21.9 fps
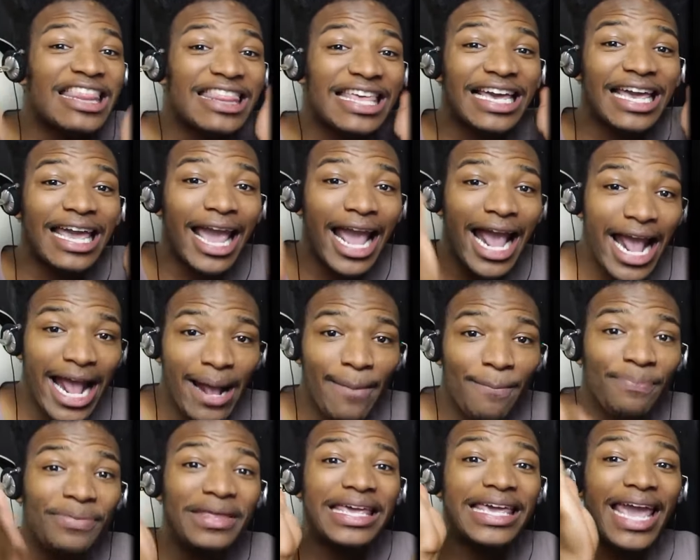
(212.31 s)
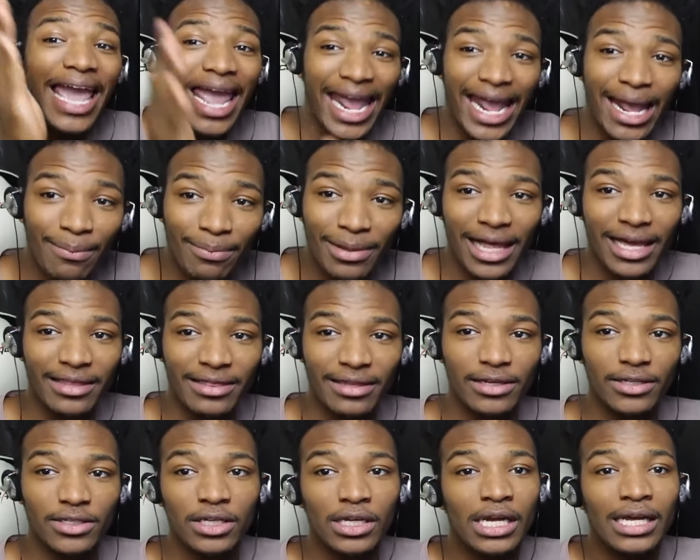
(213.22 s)
The game came like
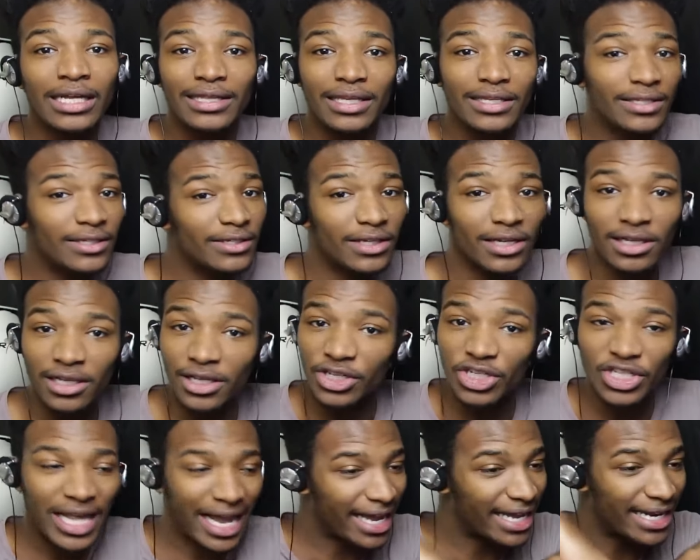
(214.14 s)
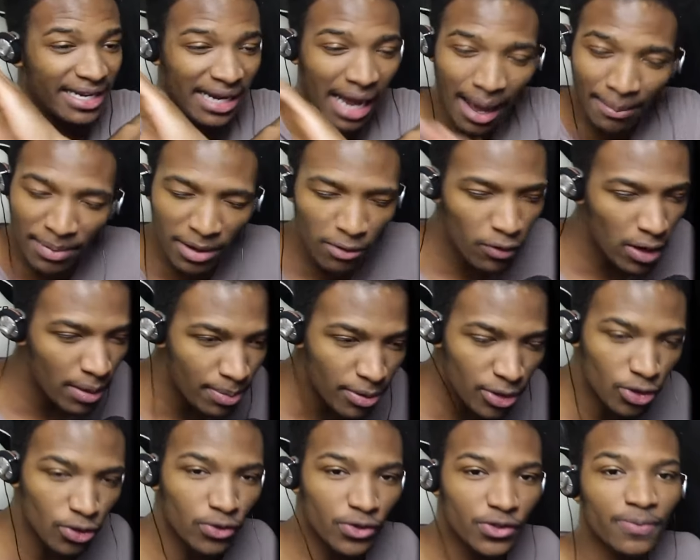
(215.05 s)
this. This is a glitch that cannot be
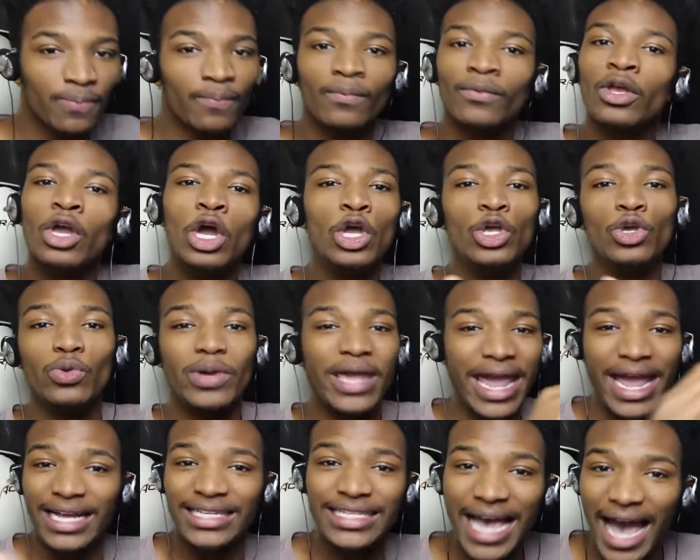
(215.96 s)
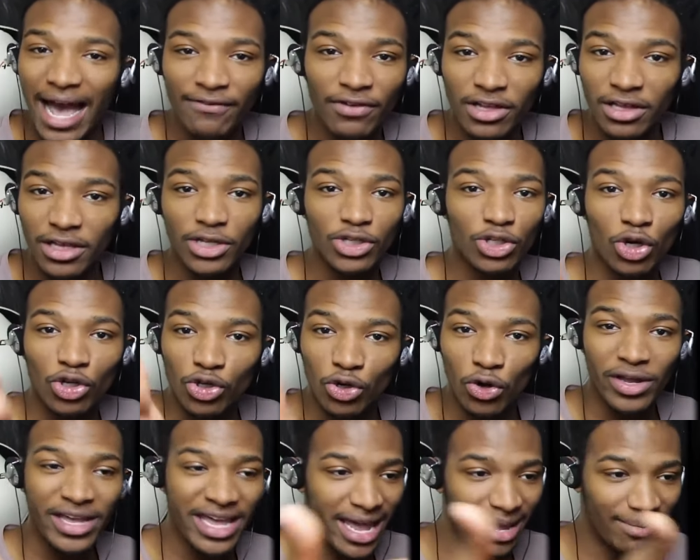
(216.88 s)
reproduced. You can't have a glitch on
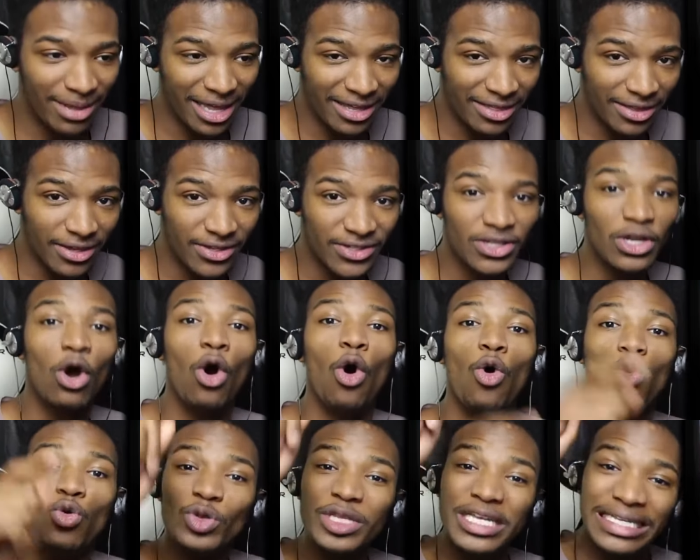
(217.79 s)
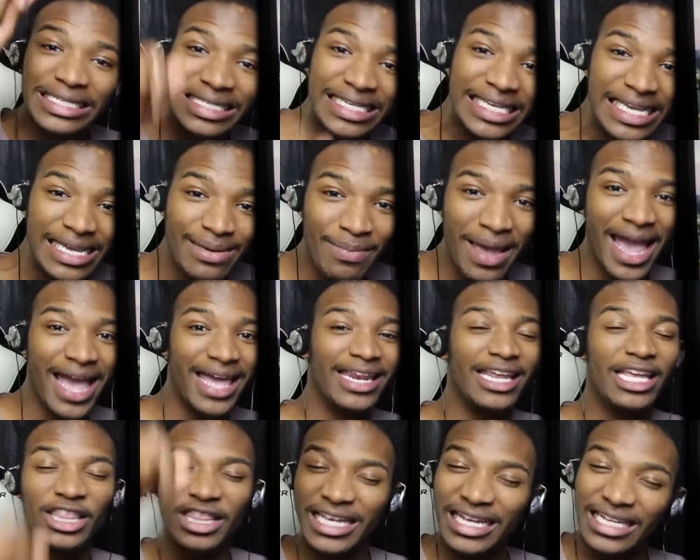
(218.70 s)
your game like this. Only
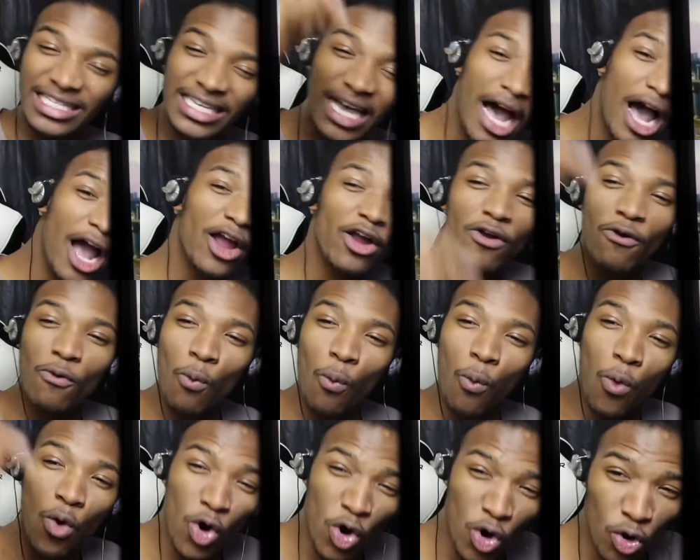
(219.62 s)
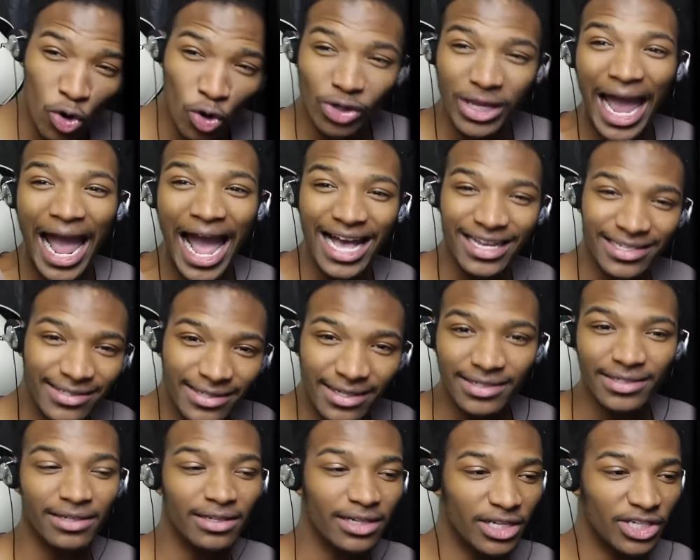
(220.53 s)
T-Man in the entire world has
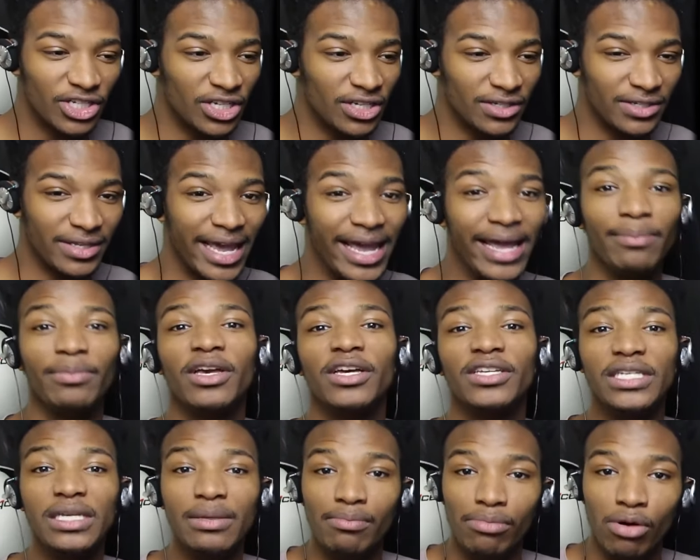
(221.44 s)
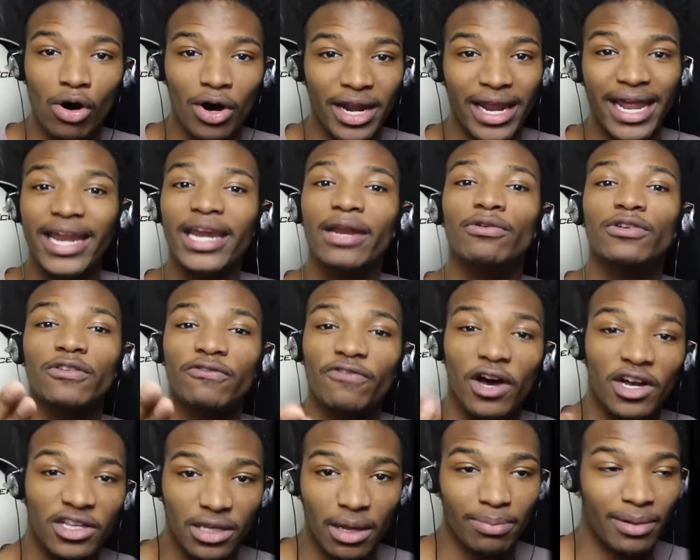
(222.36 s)
this glitch in his game because he bought it and it was
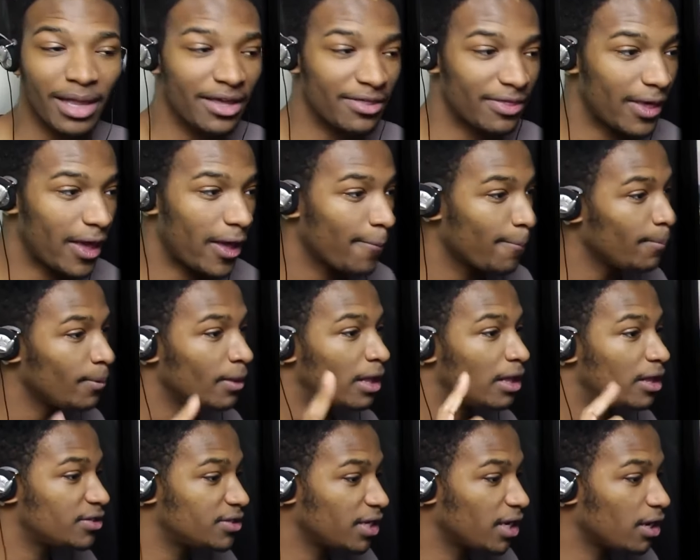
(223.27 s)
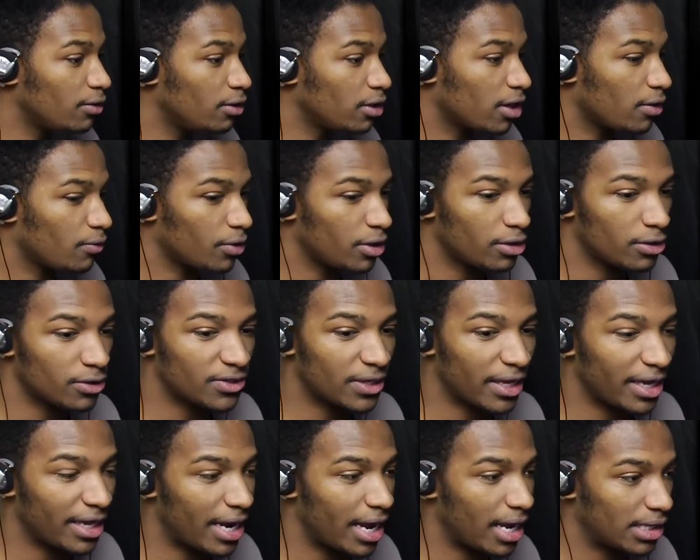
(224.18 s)
fucked up like that. Let's take a look at what it
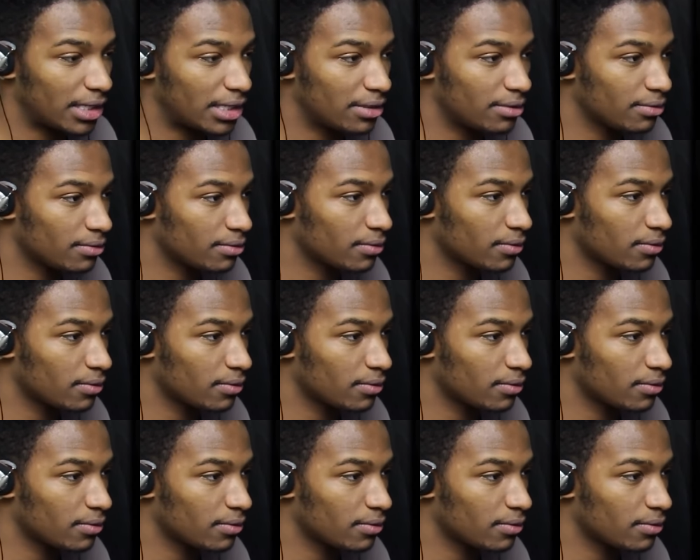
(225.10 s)
looks like in action